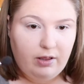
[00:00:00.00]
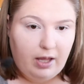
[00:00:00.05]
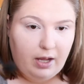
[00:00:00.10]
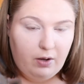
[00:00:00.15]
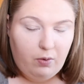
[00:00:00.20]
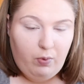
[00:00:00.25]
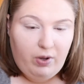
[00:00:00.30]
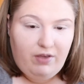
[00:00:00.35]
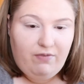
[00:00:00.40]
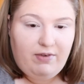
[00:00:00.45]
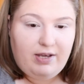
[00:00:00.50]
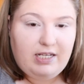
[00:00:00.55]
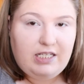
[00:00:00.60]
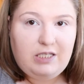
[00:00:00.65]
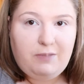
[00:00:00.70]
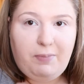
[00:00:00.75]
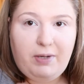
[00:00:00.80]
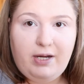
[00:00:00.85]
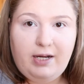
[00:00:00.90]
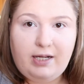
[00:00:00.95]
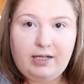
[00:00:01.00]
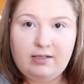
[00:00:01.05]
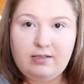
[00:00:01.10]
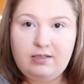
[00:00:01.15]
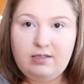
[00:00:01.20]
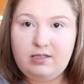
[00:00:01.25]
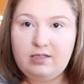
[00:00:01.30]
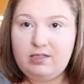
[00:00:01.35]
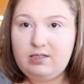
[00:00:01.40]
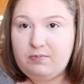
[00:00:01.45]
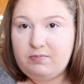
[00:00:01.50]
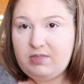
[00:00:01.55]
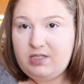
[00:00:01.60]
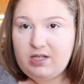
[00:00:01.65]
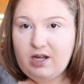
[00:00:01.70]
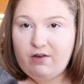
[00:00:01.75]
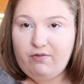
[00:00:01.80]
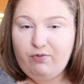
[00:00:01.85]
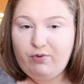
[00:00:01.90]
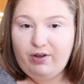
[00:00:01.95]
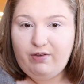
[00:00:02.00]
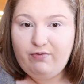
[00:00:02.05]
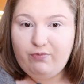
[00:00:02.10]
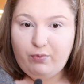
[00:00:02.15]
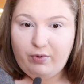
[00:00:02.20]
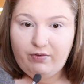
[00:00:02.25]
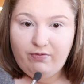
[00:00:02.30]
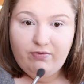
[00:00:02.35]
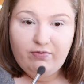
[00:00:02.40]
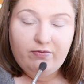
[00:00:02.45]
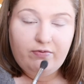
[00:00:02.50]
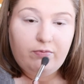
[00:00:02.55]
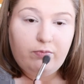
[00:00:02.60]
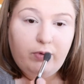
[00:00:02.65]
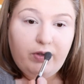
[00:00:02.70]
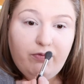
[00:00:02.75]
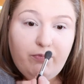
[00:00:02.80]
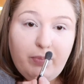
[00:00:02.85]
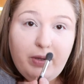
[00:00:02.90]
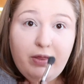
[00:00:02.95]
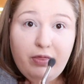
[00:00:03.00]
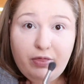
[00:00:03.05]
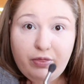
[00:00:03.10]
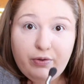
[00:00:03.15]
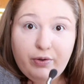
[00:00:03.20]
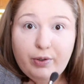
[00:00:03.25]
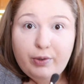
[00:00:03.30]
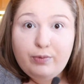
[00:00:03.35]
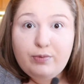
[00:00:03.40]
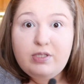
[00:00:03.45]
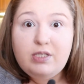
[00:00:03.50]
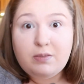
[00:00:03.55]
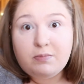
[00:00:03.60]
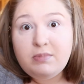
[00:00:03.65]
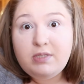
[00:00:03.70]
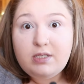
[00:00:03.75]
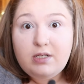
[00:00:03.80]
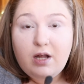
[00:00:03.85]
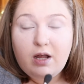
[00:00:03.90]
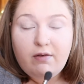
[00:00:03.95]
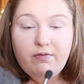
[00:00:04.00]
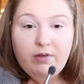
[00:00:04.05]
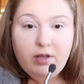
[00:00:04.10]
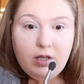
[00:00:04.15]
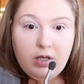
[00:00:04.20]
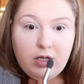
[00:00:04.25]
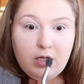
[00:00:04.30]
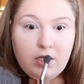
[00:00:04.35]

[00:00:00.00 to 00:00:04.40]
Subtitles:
Like, we've experienced some stuff. We've been through some stuff.